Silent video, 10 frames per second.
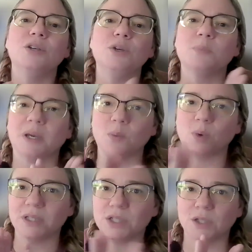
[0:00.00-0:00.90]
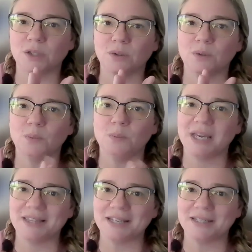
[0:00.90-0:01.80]
you might want to
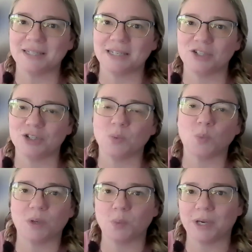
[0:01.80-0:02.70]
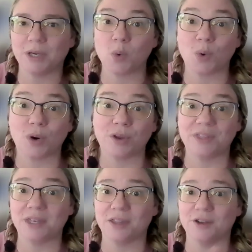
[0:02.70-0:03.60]
make that decision one way or
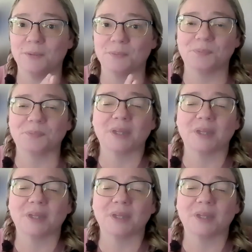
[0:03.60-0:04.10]
the other.